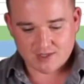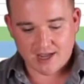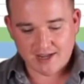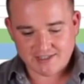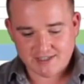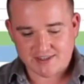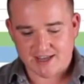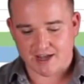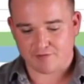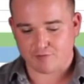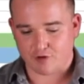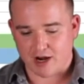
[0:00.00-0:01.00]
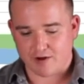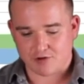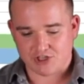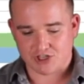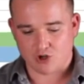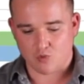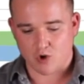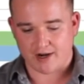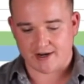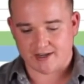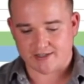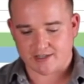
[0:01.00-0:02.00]
I did that for every single
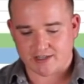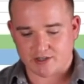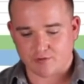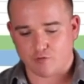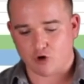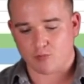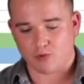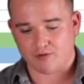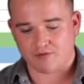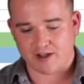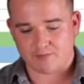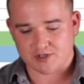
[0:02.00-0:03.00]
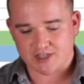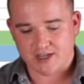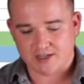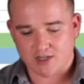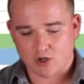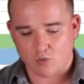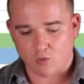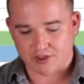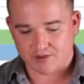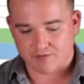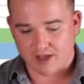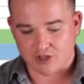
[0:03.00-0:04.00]
one. I did the four point five percent, what
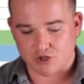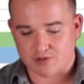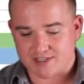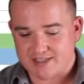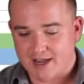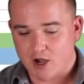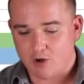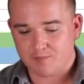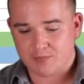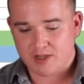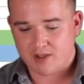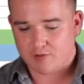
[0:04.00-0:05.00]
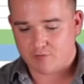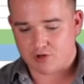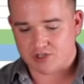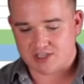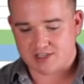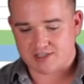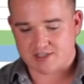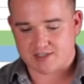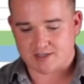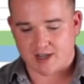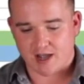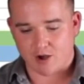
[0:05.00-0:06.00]
the value is now,
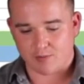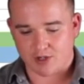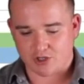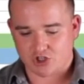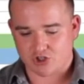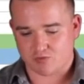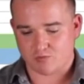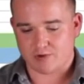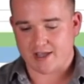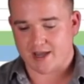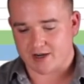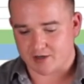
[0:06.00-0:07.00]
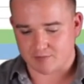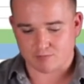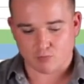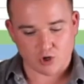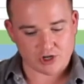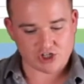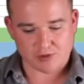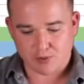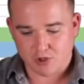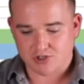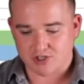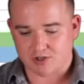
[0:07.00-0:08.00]
versus how much we had a mortgage at
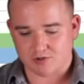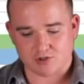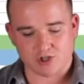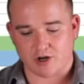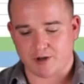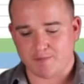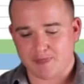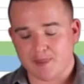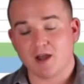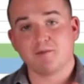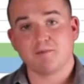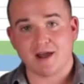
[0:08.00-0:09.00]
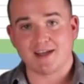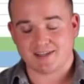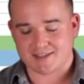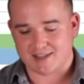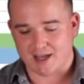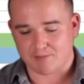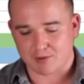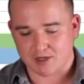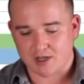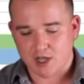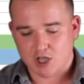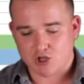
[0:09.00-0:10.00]
person, sorry, not minus that,
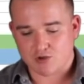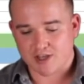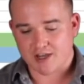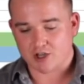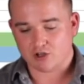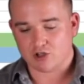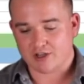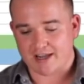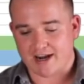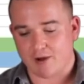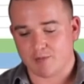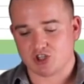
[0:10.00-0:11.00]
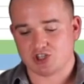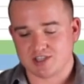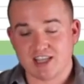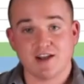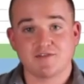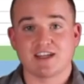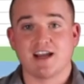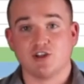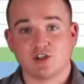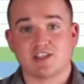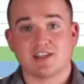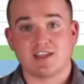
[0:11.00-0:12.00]
but you're then gonna look at how much is left. I
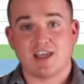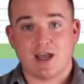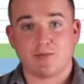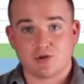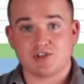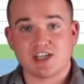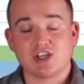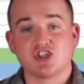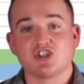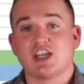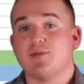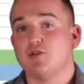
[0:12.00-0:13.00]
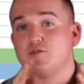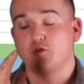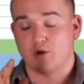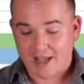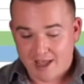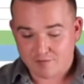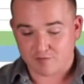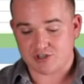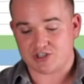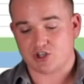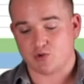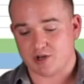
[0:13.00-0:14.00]
looked at the amortization table for every
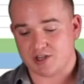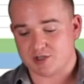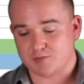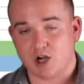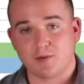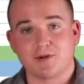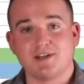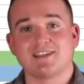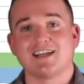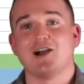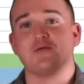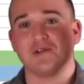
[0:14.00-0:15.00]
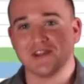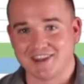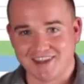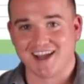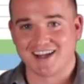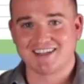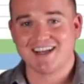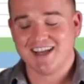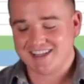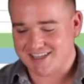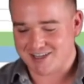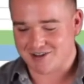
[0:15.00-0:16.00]
single one of these properties. I will not
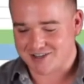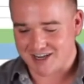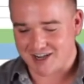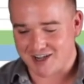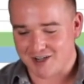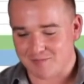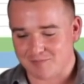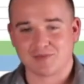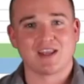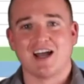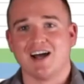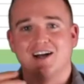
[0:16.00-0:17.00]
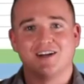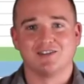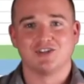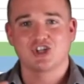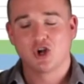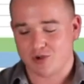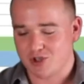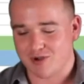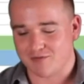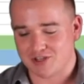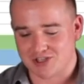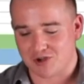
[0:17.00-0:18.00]
take your time uh, showing you
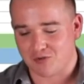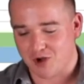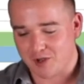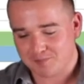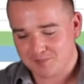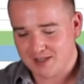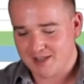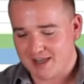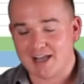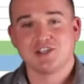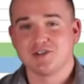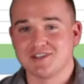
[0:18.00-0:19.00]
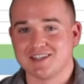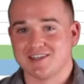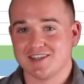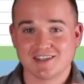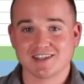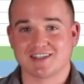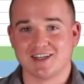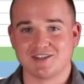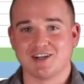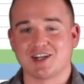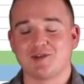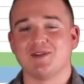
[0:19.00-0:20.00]
every single one. As you can see, this Excel
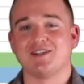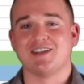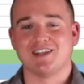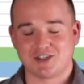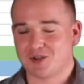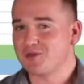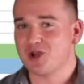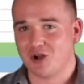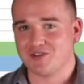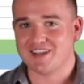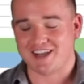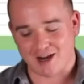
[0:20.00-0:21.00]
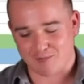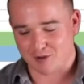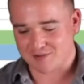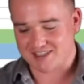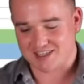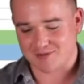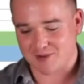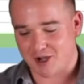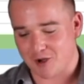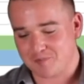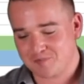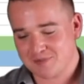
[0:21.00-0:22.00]
document, it took me all day. I probably spent
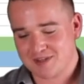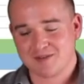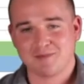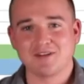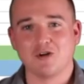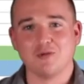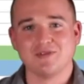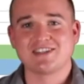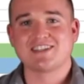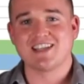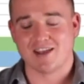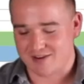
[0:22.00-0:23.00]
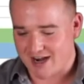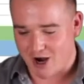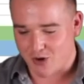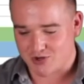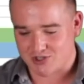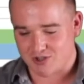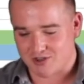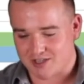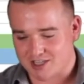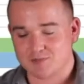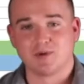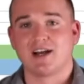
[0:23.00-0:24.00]
about, about almost seven hours on
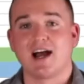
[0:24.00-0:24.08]
this, but